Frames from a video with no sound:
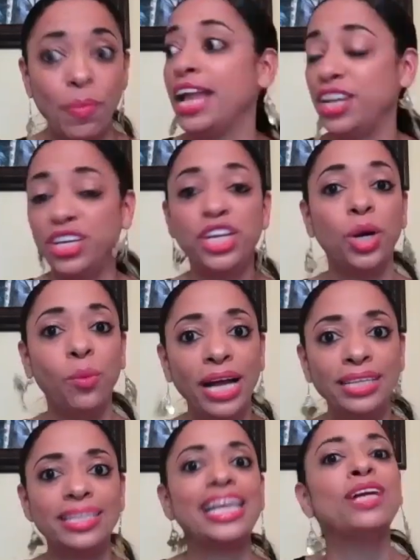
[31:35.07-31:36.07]
And you know
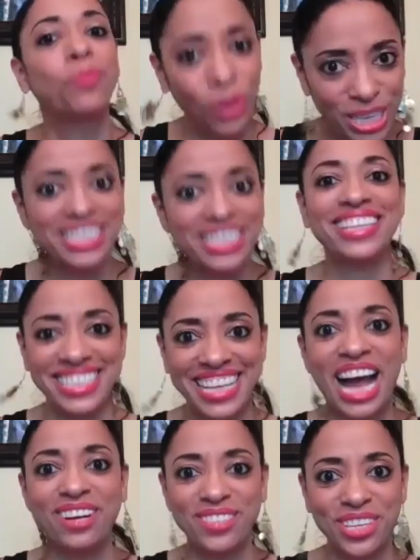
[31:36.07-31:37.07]
what? It works in this
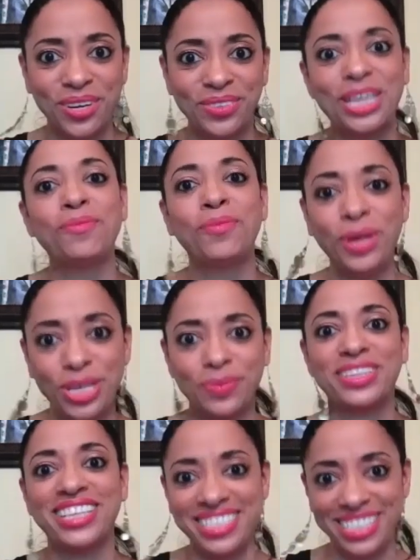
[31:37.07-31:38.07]
household. It works
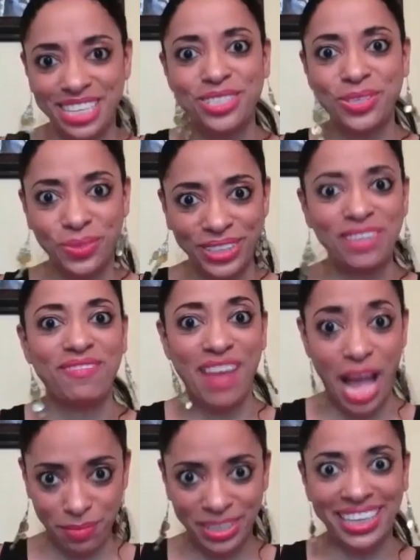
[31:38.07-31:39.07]
with this unschooling
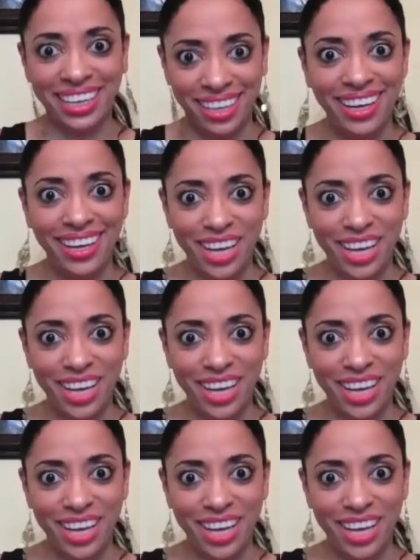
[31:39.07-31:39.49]
family.